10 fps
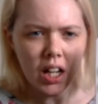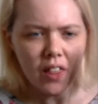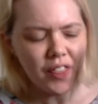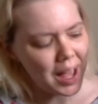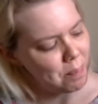
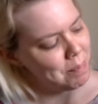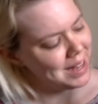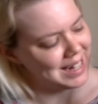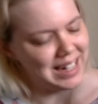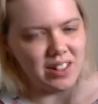That
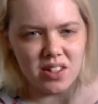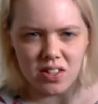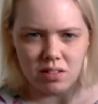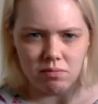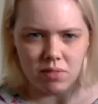means
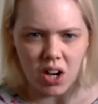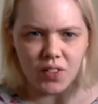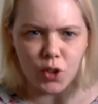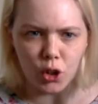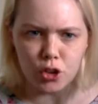I've
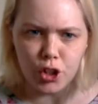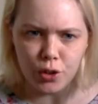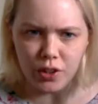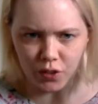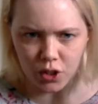got two
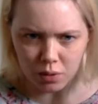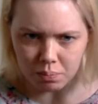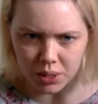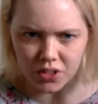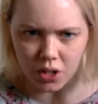different
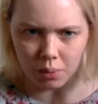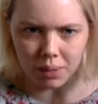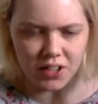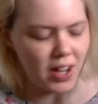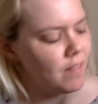numbers on my
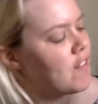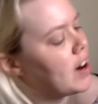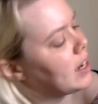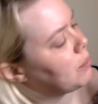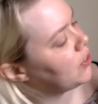10
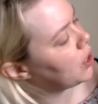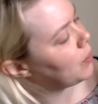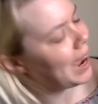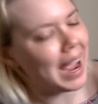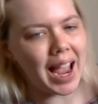frame. So
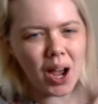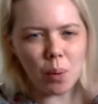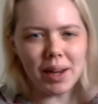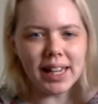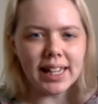how
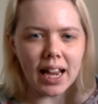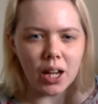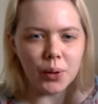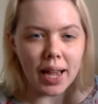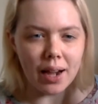many yellow
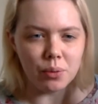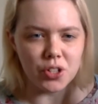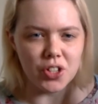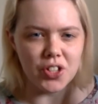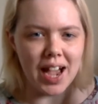
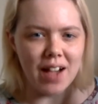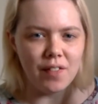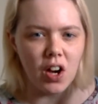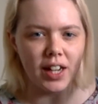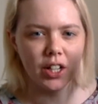counters have
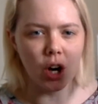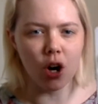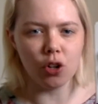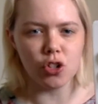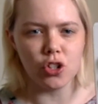I
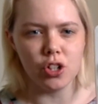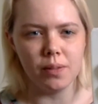got?